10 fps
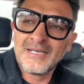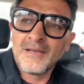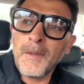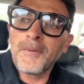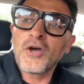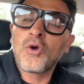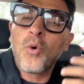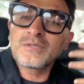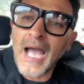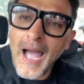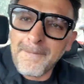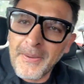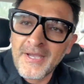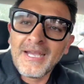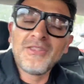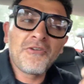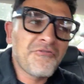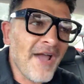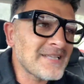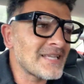People are caught up in the
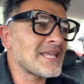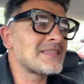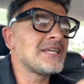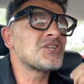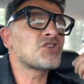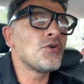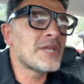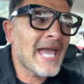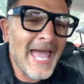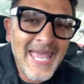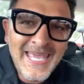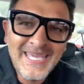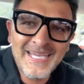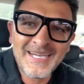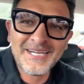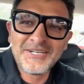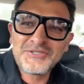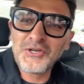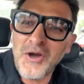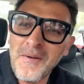fact that they think it's okay
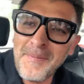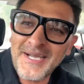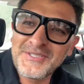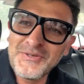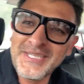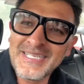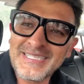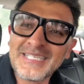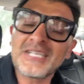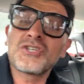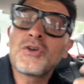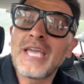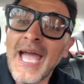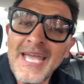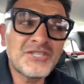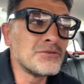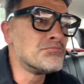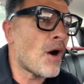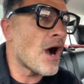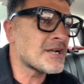to go about doing these things. It's okay to
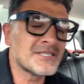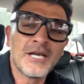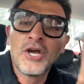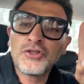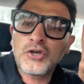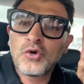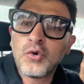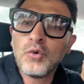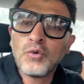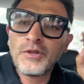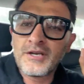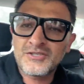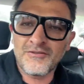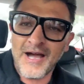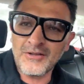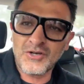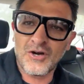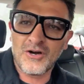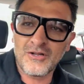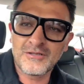market the coolness of alcohol.